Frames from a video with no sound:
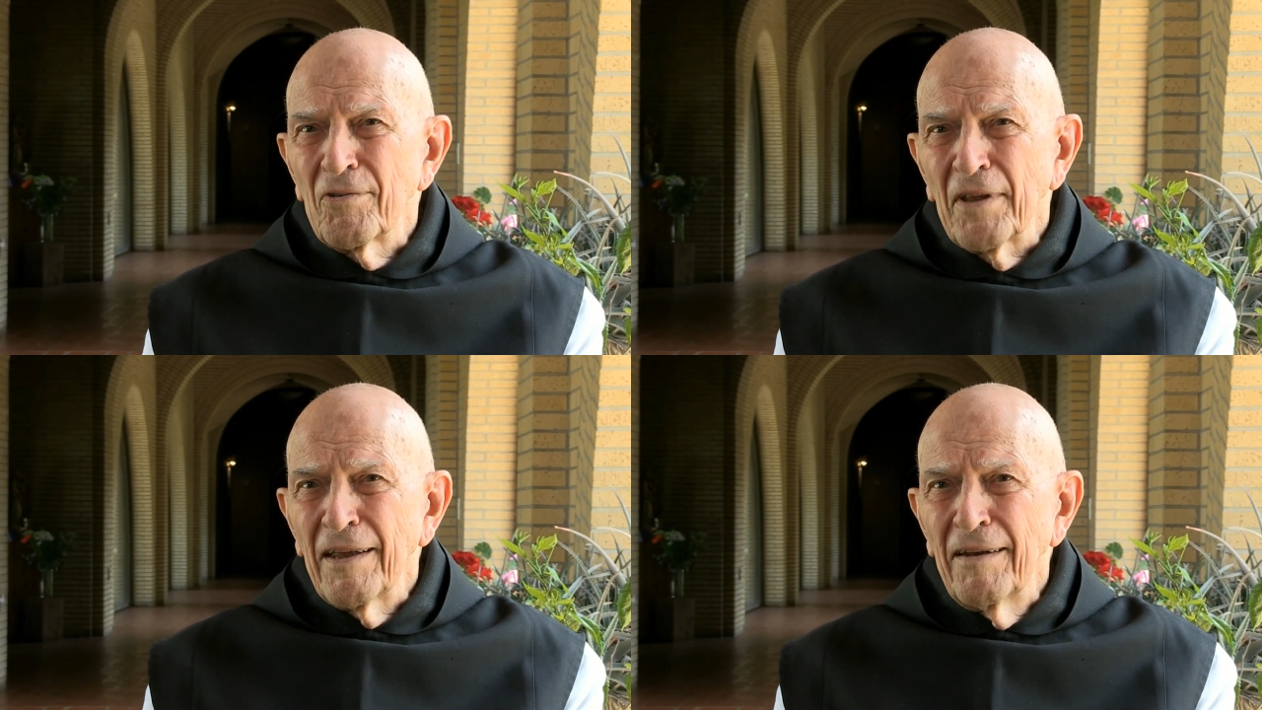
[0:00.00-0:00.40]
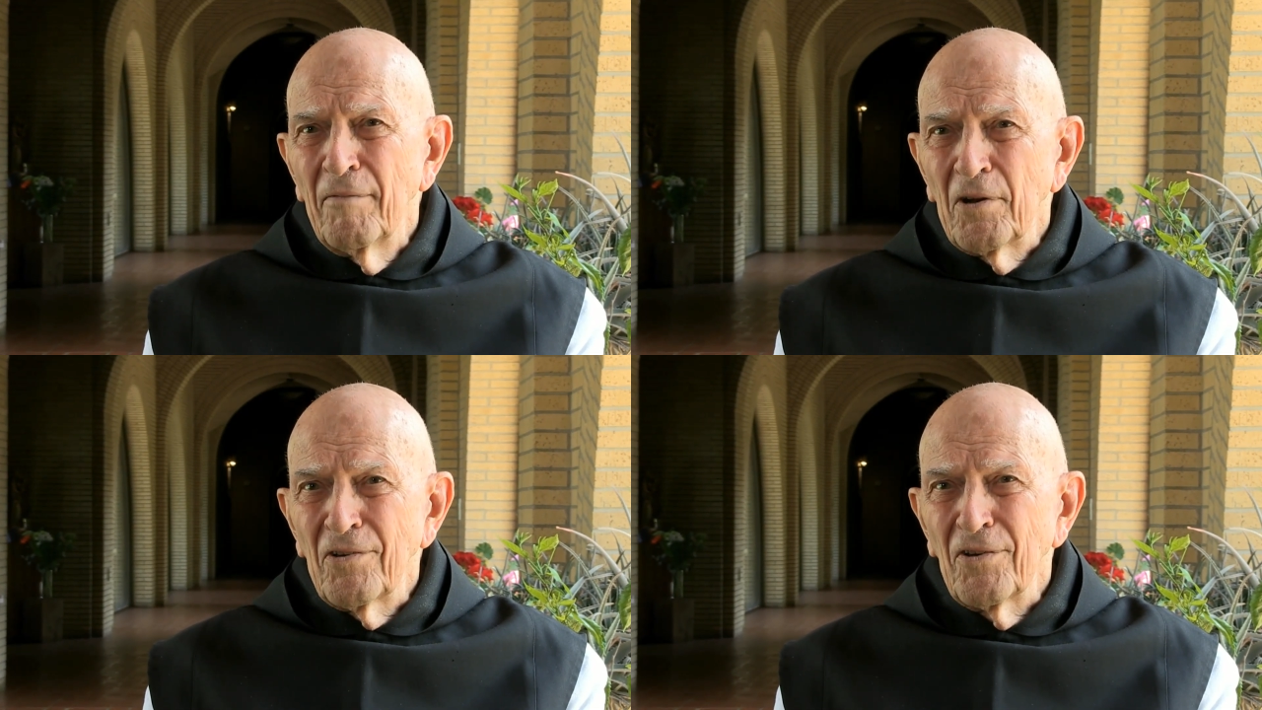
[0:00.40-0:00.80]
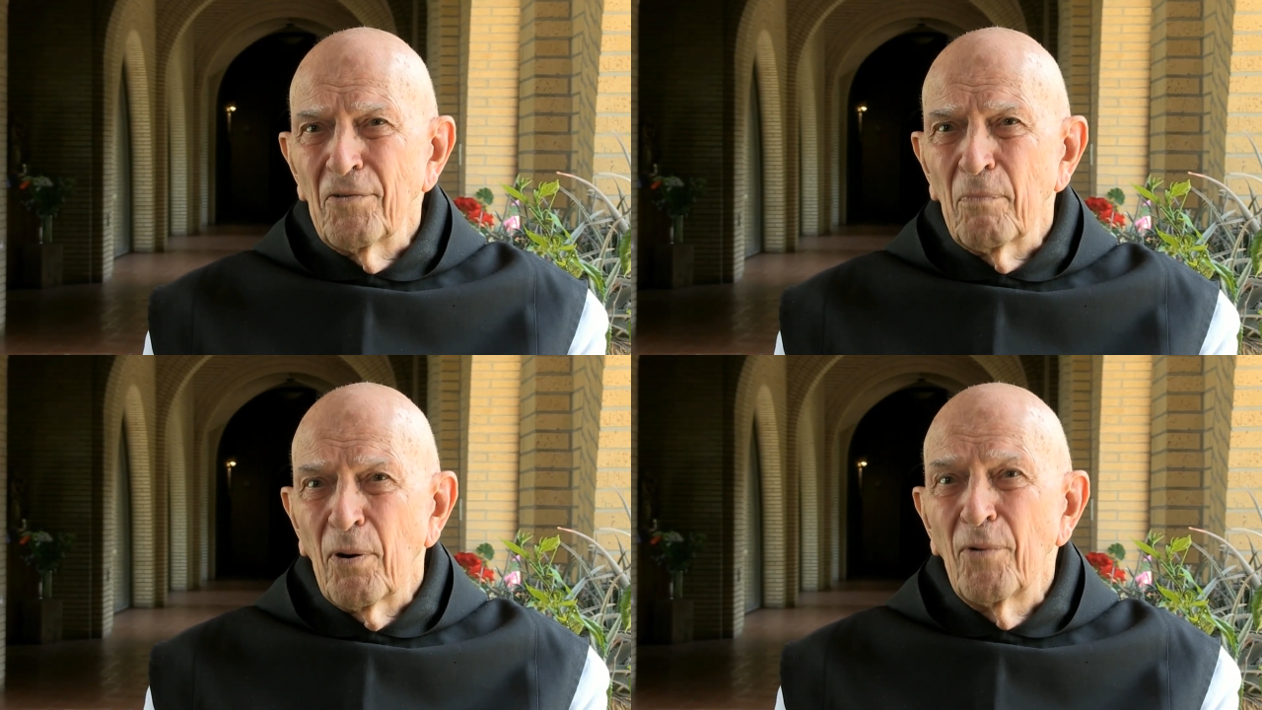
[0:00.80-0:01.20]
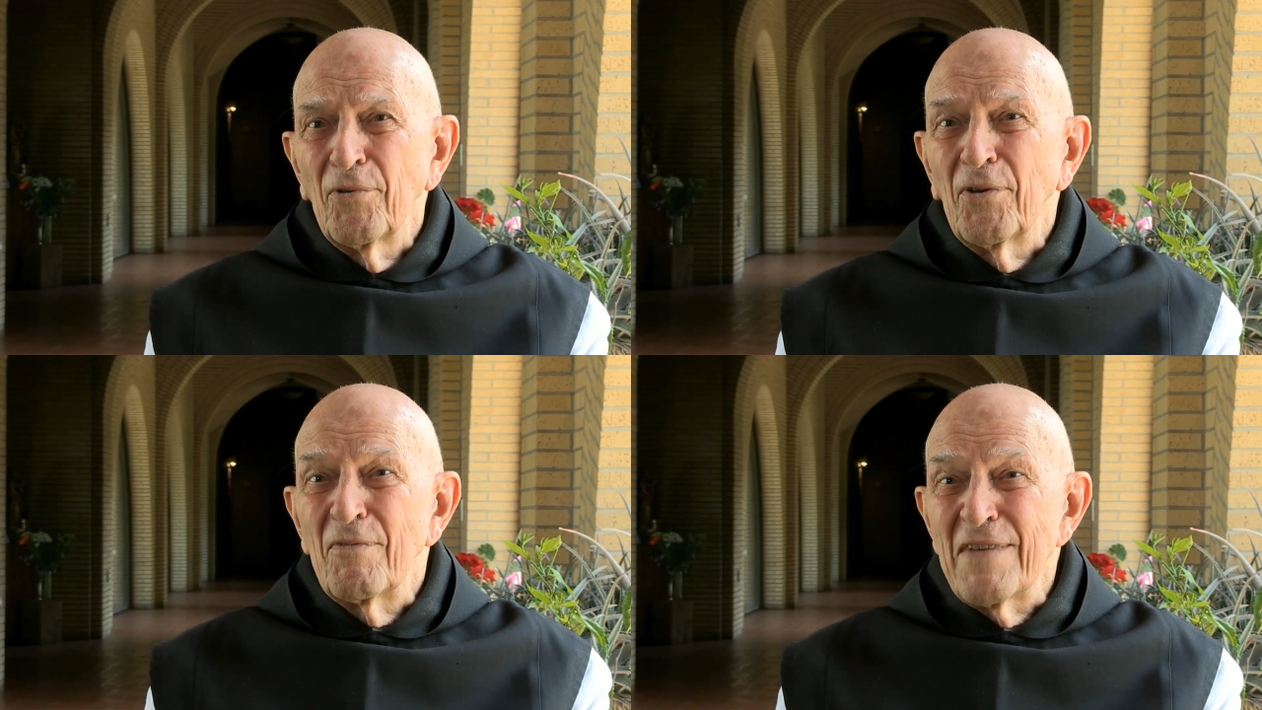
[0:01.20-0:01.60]
said, which is
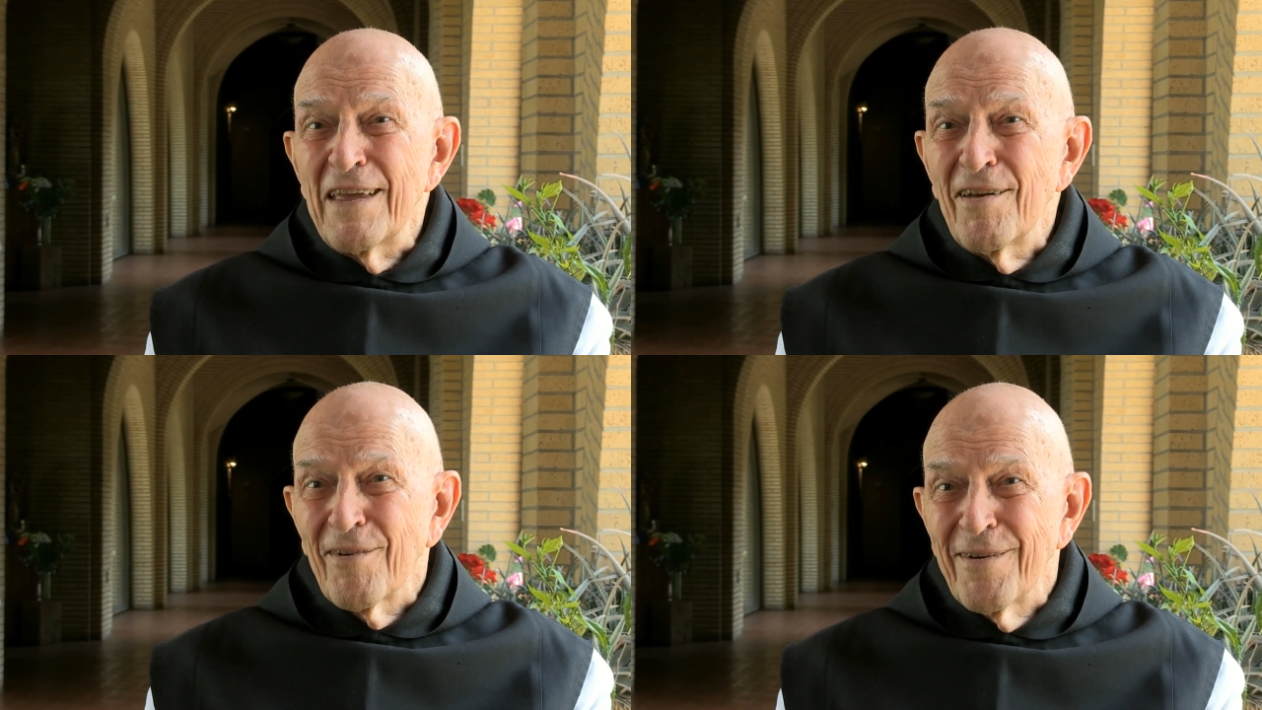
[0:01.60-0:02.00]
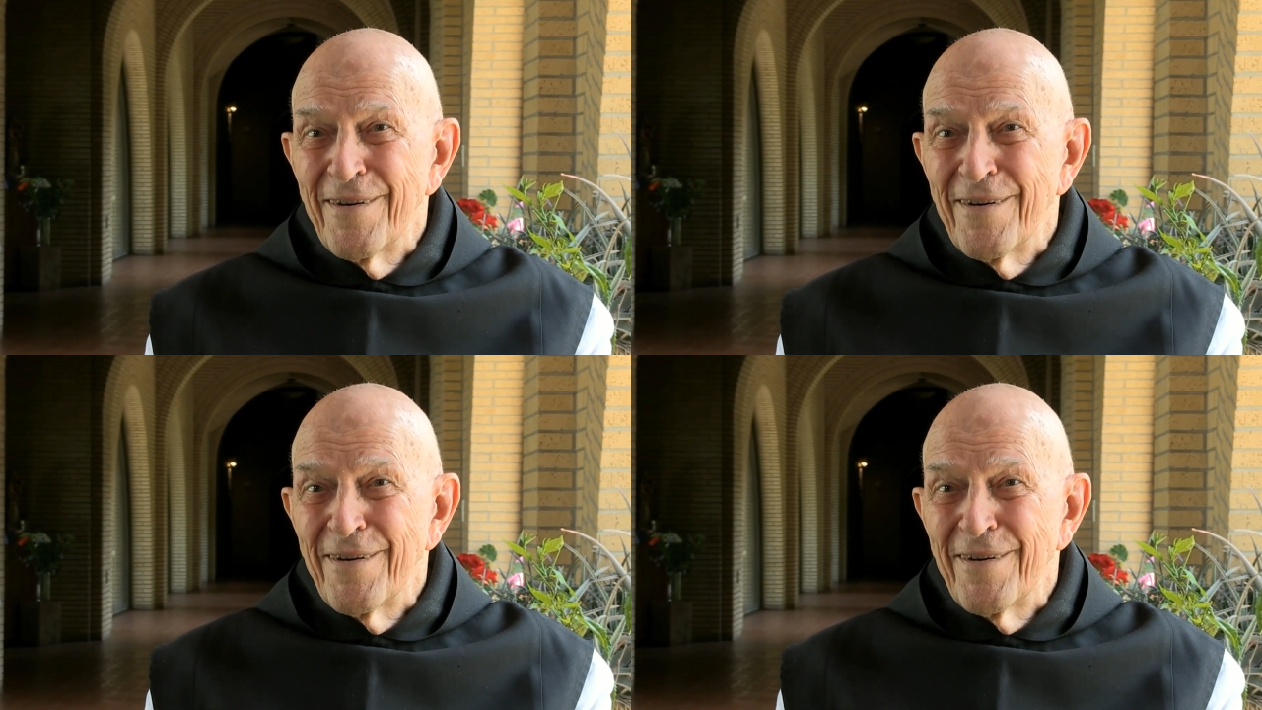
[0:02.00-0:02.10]
persevere,